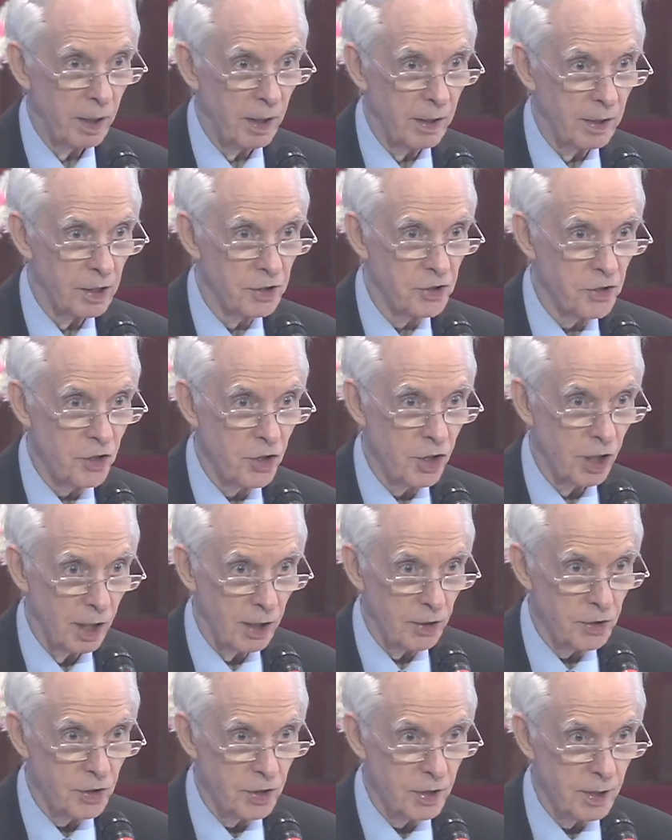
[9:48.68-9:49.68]
in this
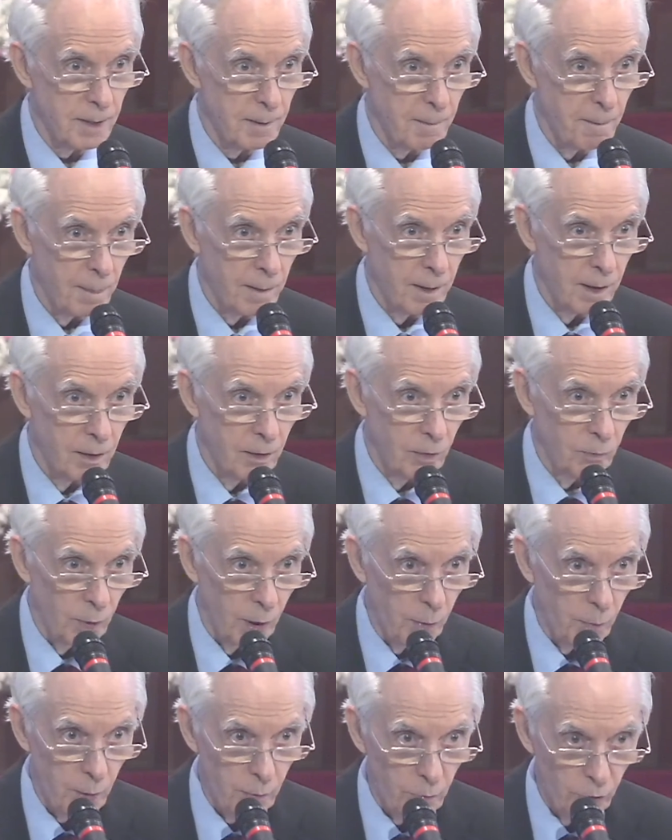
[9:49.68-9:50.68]
church
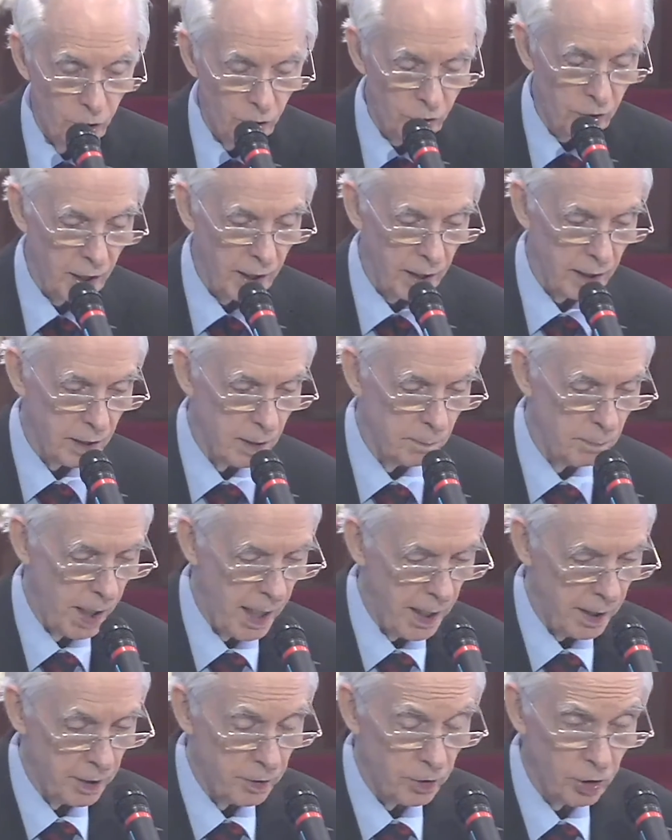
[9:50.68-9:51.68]
where we were looking at the
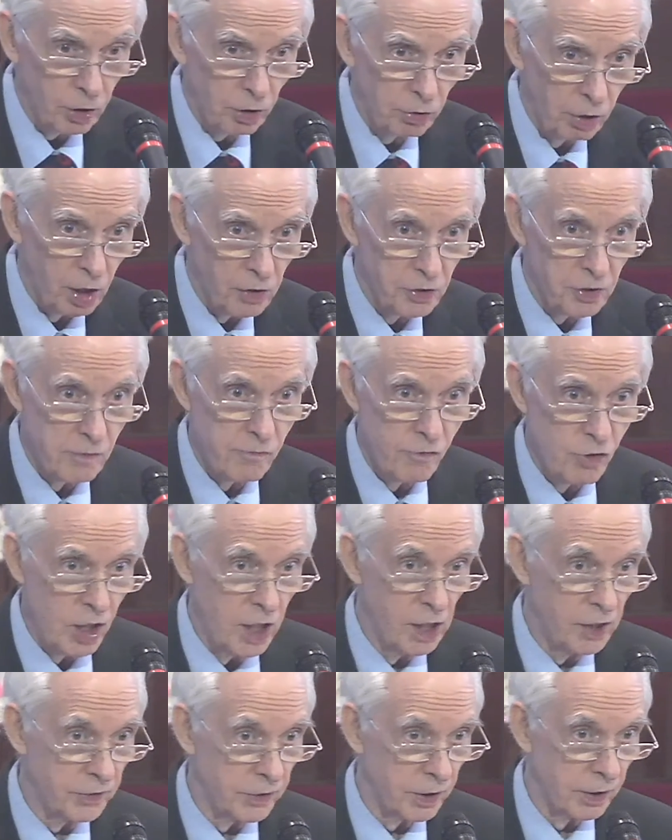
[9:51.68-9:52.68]
blood on the cross of
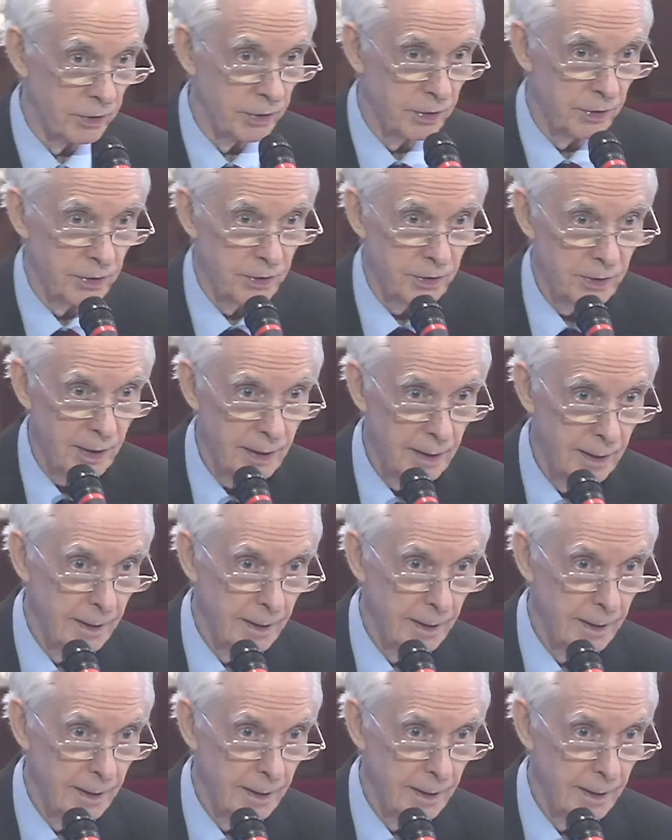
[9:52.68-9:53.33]
Jesus.